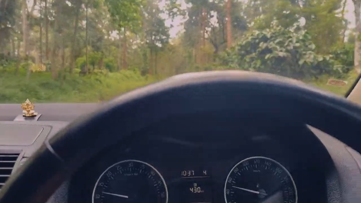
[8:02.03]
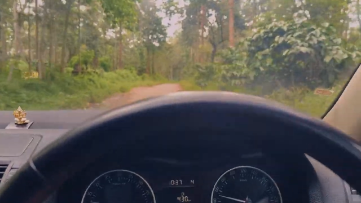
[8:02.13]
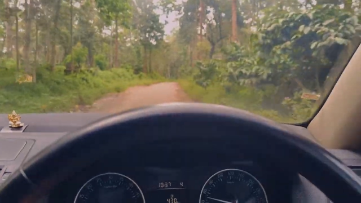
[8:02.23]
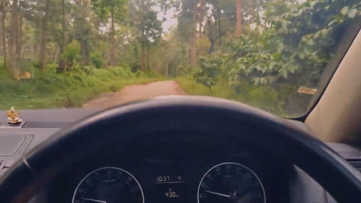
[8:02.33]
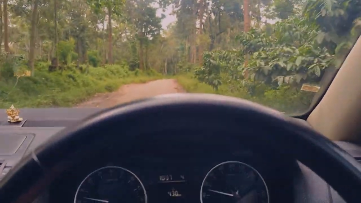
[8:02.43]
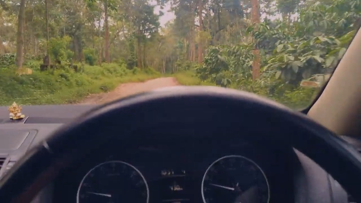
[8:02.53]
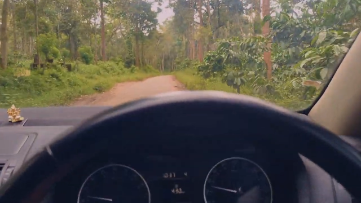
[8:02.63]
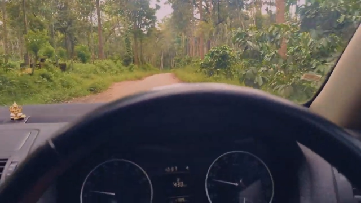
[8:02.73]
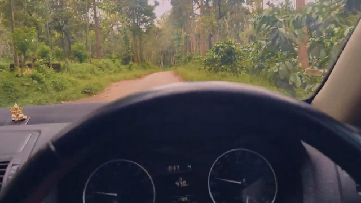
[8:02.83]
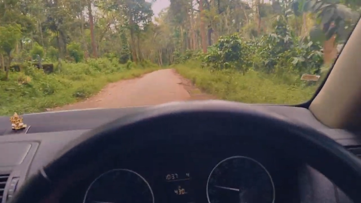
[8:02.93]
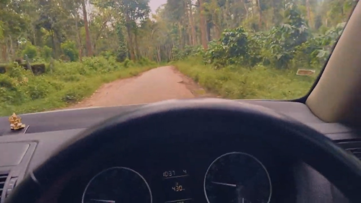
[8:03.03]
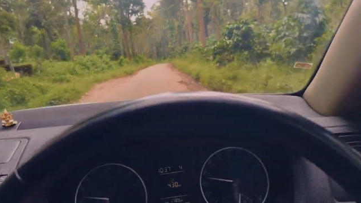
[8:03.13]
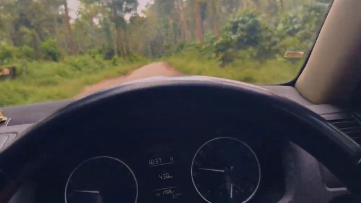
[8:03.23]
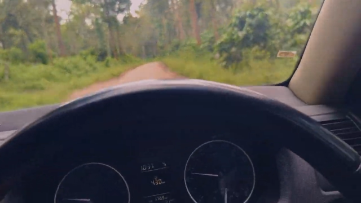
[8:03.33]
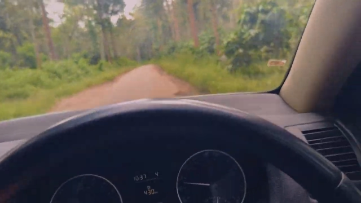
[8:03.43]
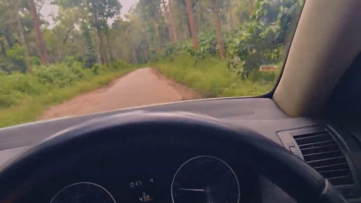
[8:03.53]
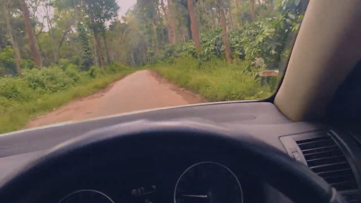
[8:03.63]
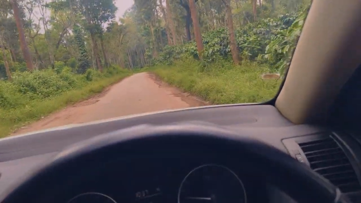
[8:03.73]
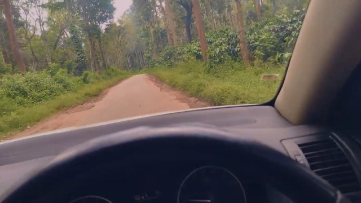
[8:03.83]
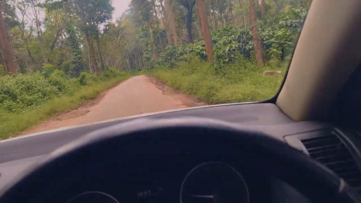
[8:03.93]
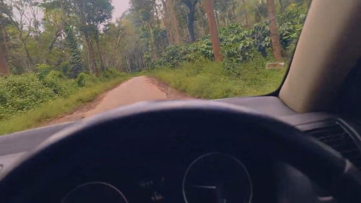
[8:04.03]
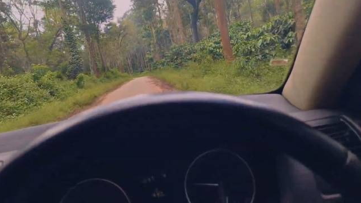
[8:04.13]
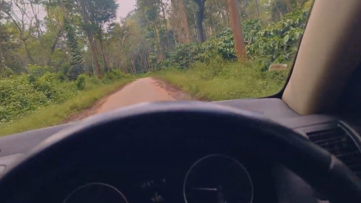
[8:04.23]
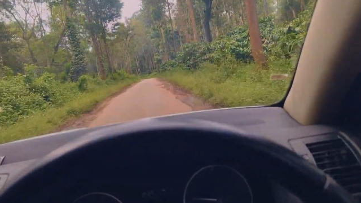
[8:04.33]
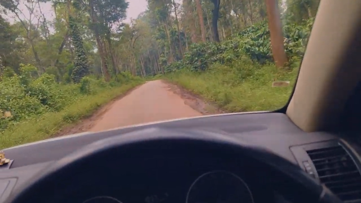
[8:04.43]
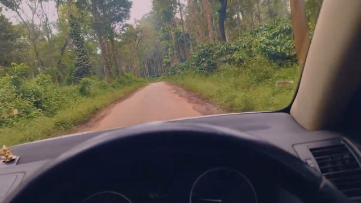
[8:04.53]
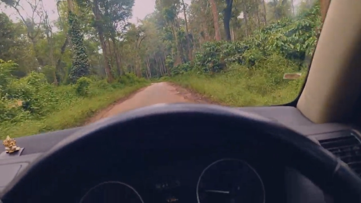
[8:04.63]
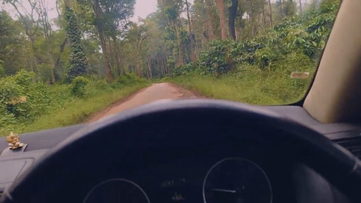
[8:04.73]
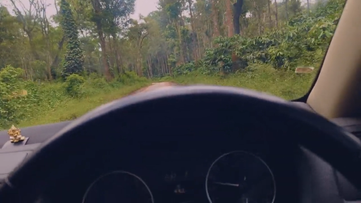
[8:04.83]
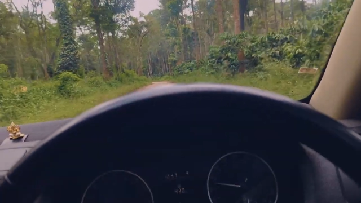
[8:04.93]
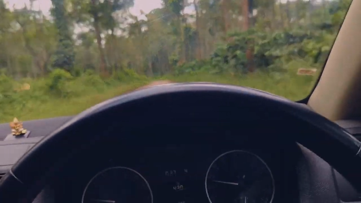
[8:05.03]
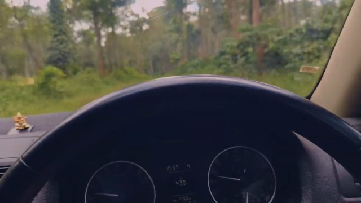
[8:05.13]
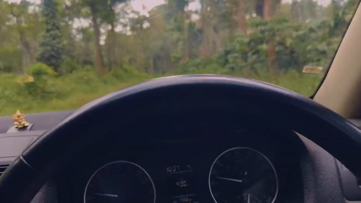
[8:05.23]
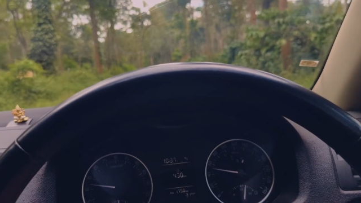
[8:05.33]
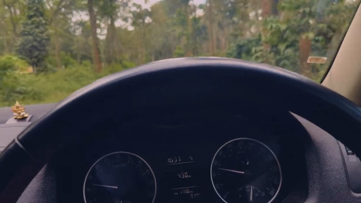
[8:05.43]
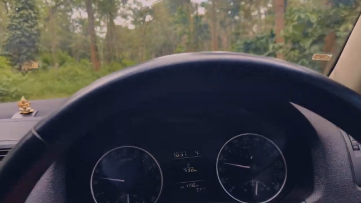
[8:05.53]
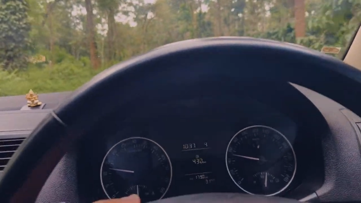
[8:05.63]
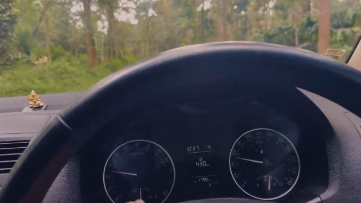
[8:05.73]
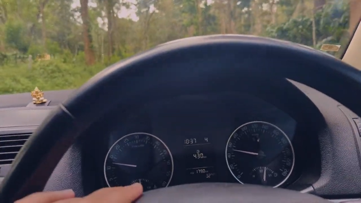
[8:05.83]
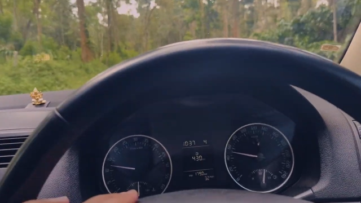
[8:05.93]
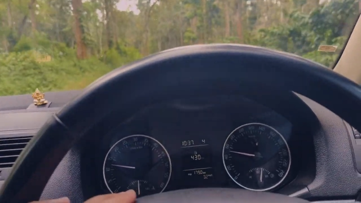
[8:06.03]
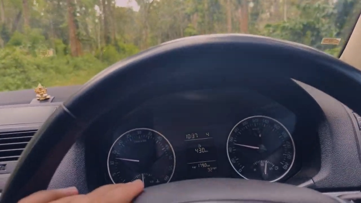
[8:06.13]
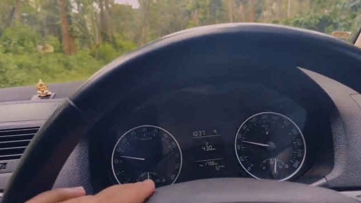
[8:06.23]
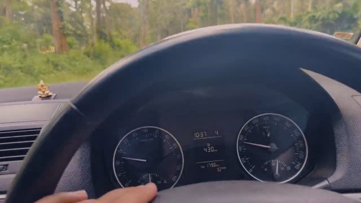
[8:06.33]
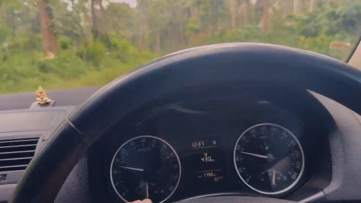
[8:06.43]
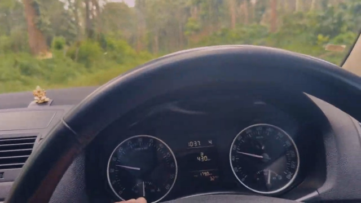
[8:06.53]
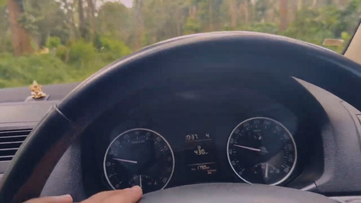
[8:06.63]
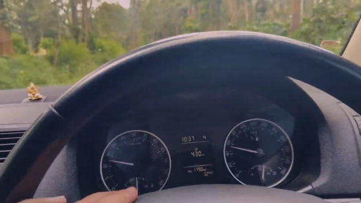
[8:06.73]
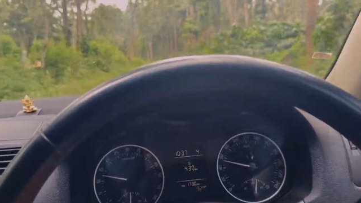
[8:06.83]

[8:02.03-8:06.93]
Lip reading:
No face is visible, so there are no lips to read.